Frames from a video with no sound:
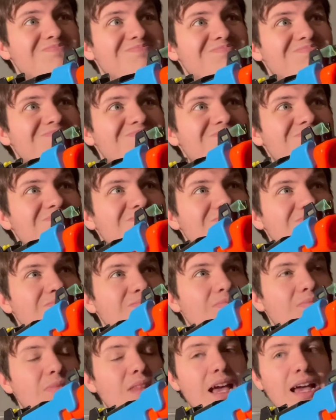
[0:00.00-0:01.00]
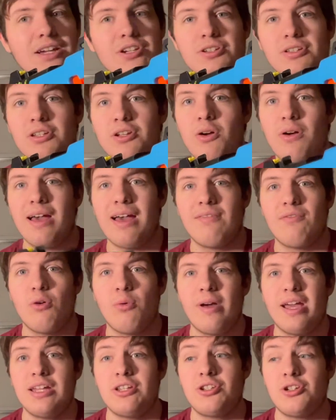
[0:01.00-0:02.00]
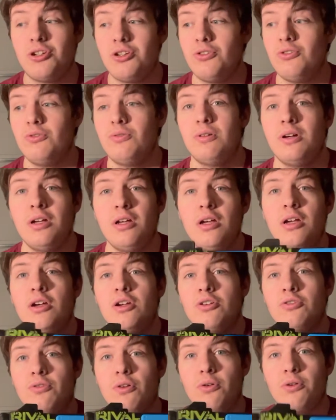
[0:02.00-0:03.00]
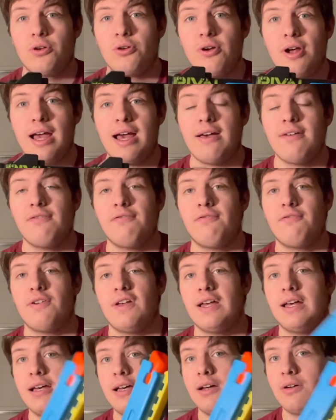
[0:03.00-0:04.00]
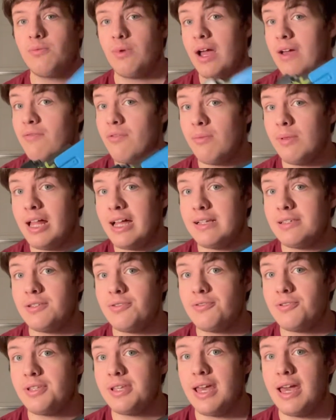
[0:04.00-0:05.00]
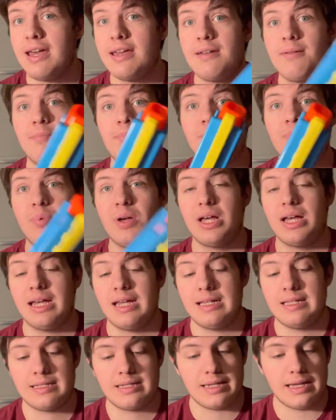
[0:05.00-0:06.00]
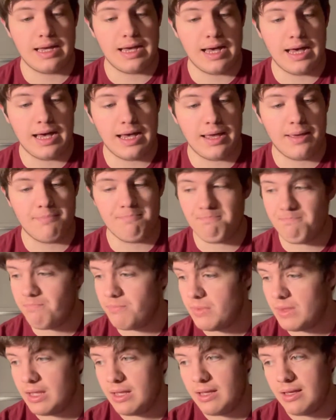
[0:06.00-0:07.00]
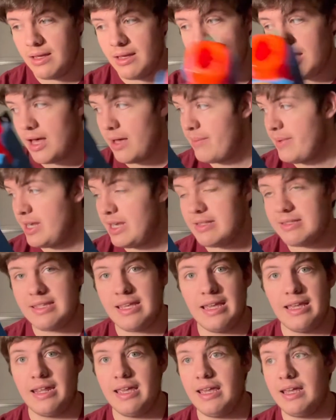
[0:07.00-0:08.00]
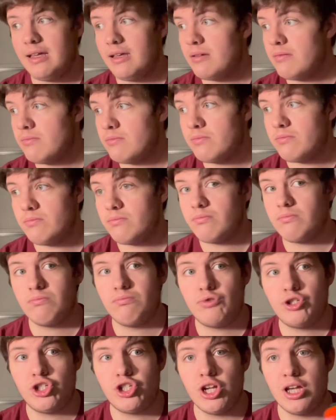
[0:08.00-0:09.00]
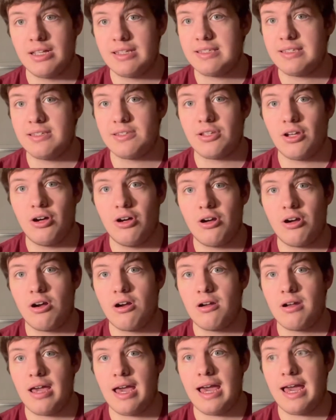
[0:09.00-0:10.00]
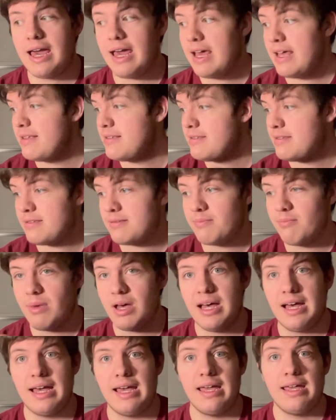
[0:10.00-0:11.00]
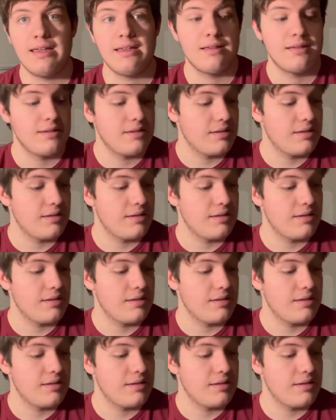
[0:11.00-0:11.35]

I actually don't have a way to chronograph rival blasters yet, but I mean, it's hitting just as hard as my